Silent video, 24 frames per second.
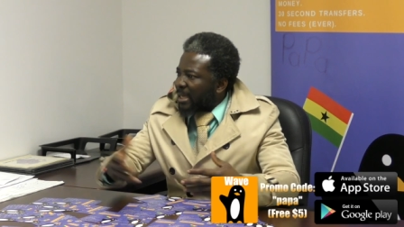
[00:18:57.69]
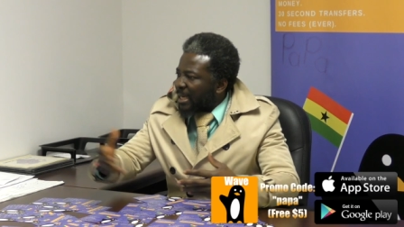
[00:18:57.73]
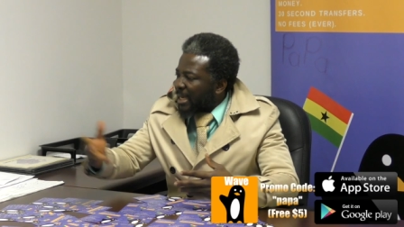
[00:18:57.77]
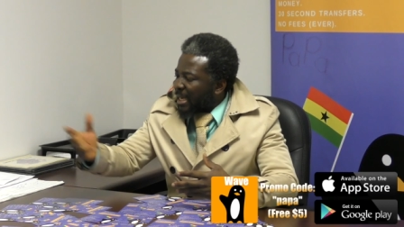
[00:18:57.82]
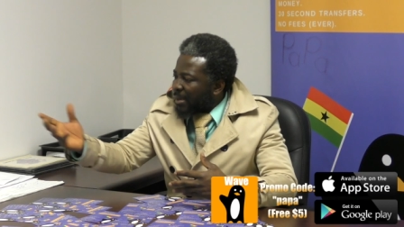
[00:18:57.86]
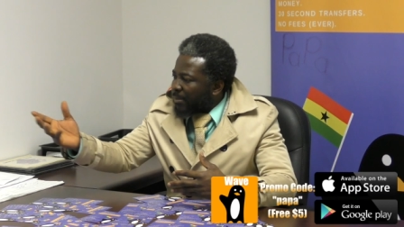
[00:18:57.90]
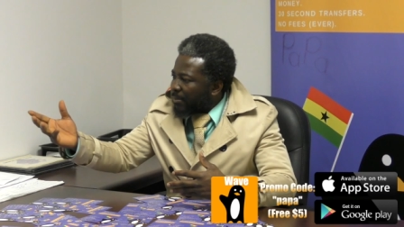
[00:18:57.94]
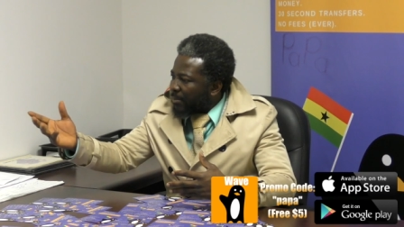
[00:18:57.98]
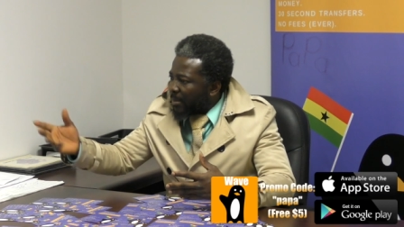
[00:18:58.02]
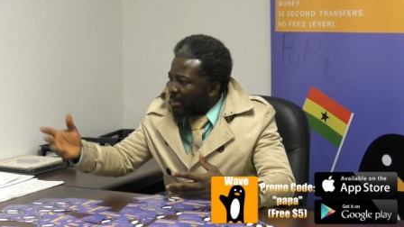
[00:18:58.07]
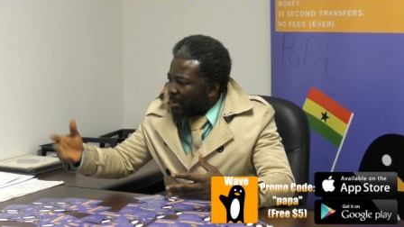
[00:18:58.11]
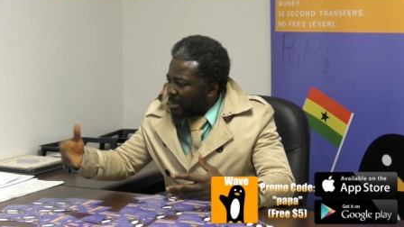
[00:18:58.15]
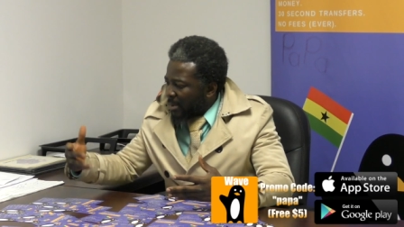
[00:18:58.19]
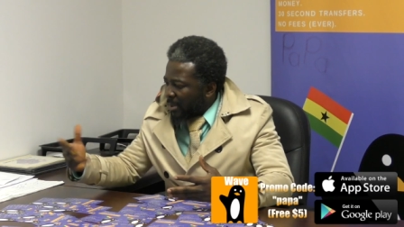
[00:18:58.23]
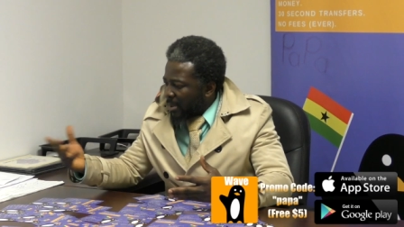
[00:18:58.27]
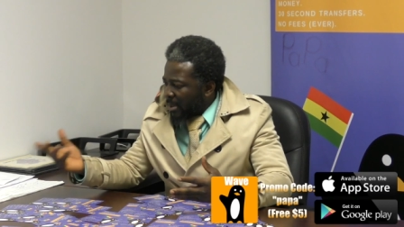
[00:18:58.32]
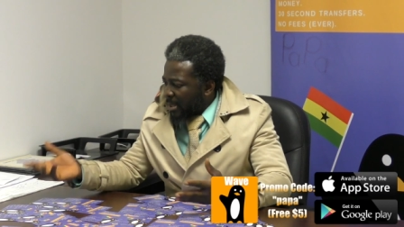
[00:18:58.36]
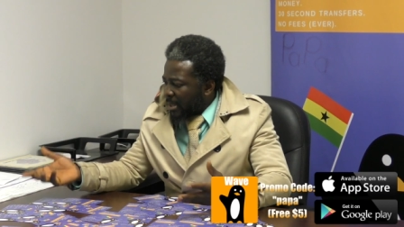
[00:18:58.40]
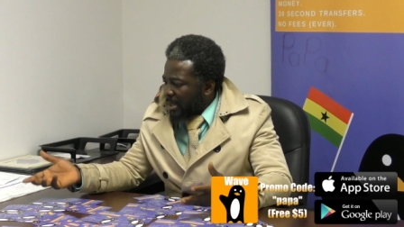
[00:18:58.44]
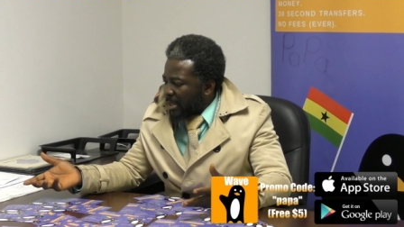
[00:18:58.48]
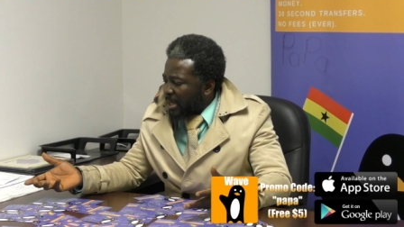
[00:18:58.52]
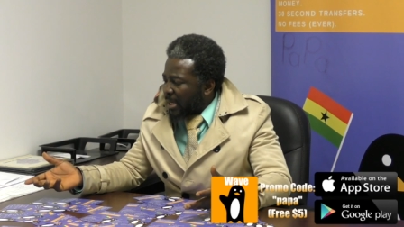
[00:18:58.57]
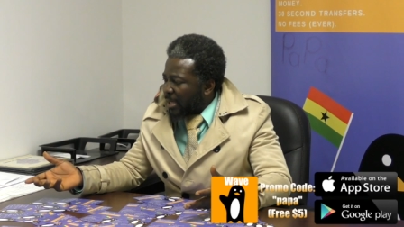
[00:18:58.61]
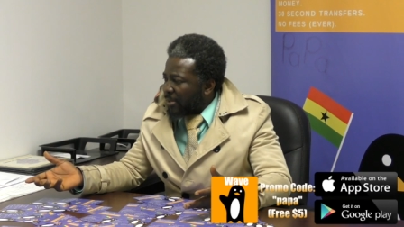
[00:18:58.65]
and that
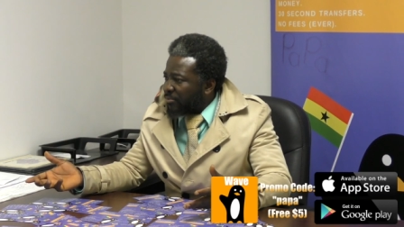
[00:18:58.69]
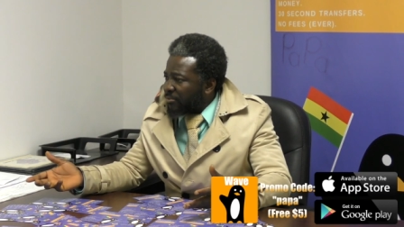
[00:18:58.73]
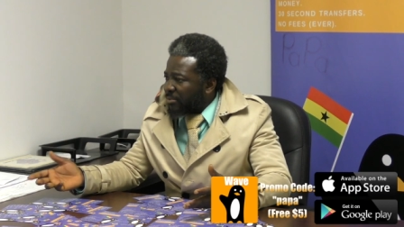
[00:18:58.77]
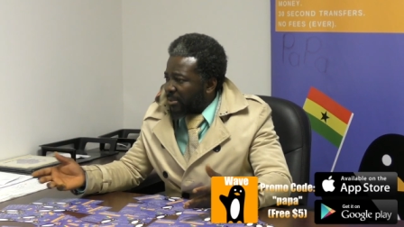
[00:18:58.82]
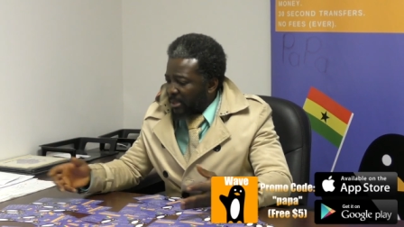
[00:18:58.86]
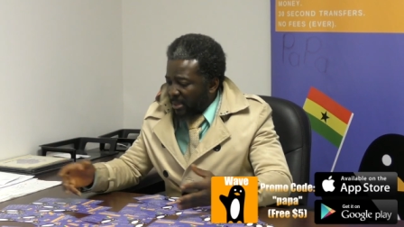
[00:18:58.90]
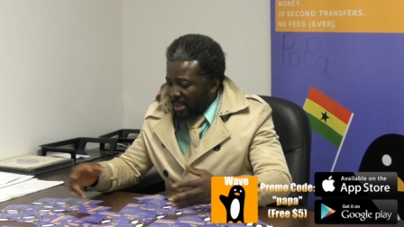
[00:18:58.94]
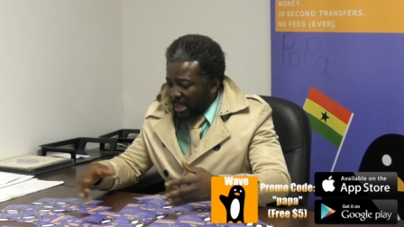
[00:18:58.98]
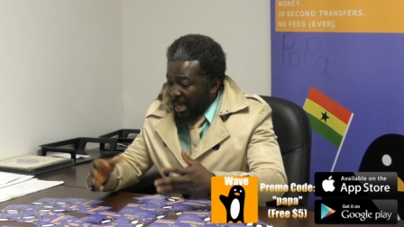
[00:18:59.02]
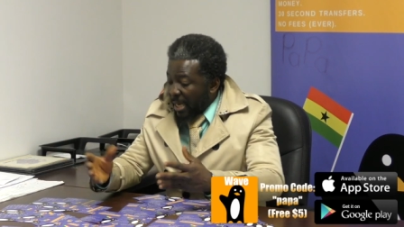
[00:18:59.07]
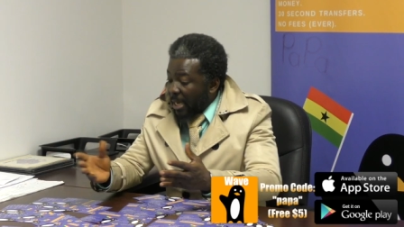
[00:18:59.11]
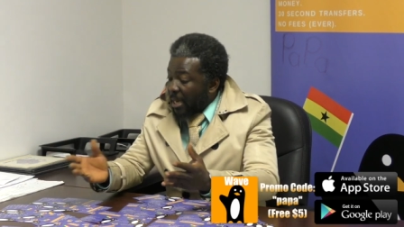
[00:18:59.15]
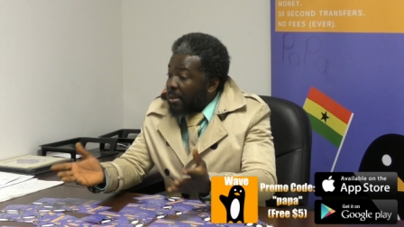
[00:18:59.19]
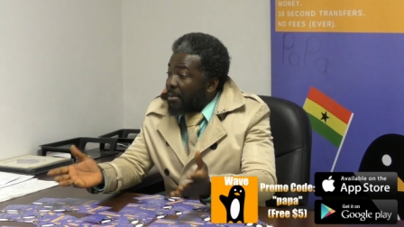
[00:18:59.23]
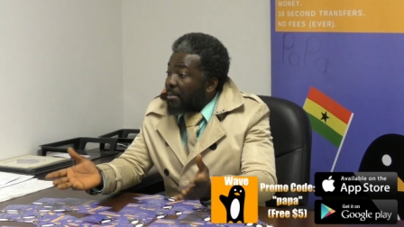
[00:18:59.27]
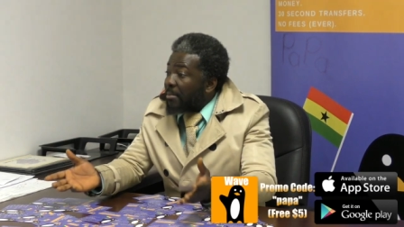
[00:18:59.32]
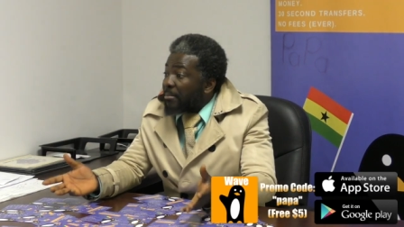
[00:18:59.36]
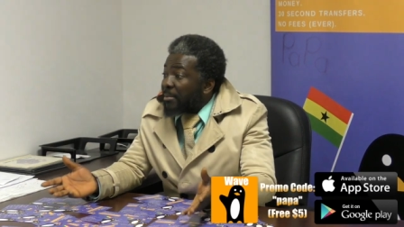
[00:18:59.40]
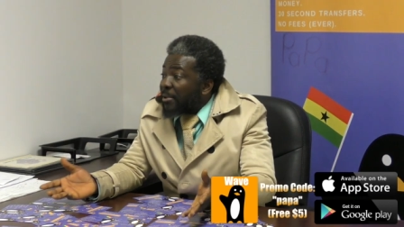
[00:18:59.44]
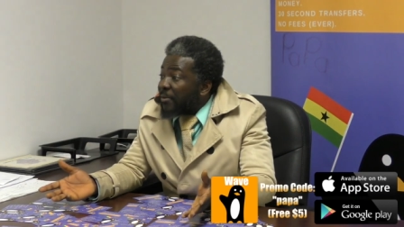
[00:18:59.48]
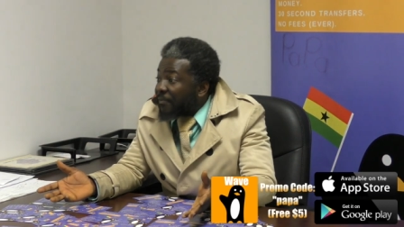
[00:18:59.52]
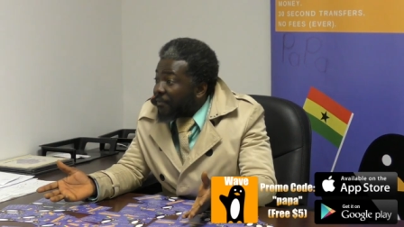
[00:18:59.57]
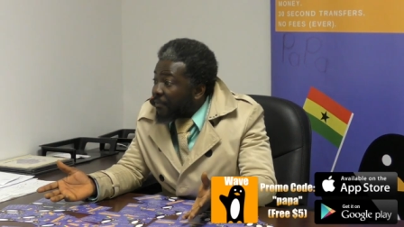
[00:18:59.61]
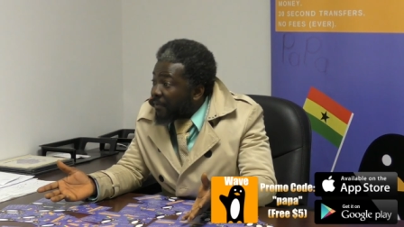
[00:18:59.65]
country,
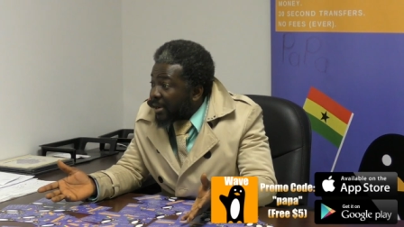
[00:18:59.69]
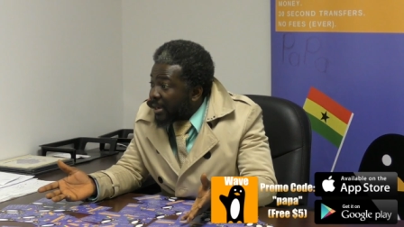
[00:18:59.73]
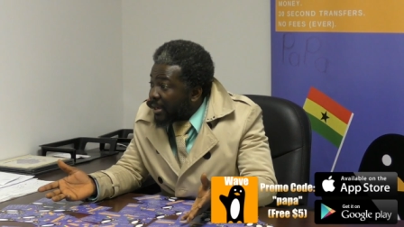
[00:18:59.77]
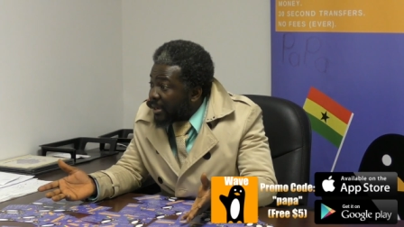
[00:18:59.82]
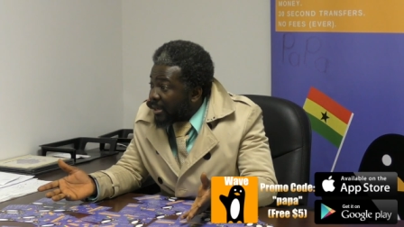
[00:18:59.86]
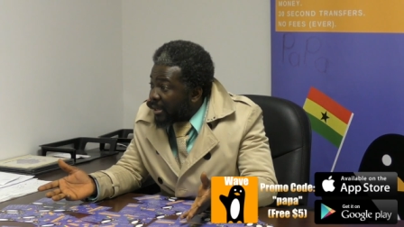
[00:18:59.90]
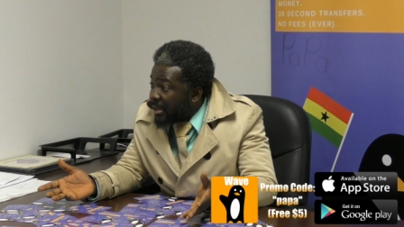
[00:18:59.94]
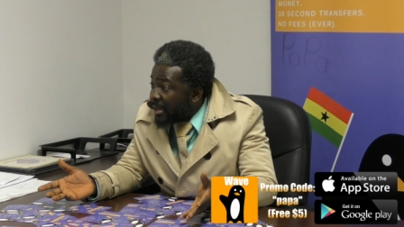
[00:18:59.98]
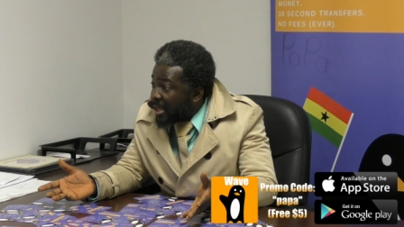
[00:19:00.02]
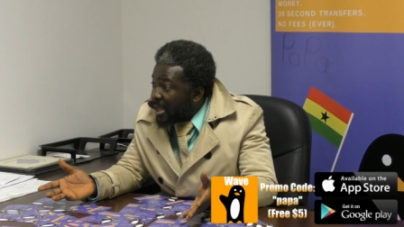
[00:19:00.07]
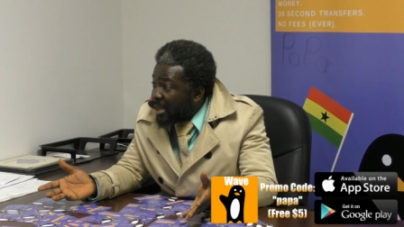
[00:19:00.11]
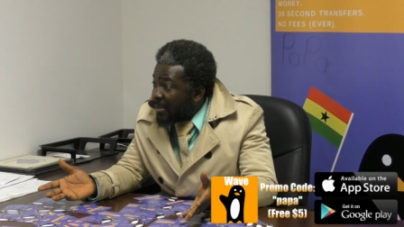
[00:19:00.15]
be free.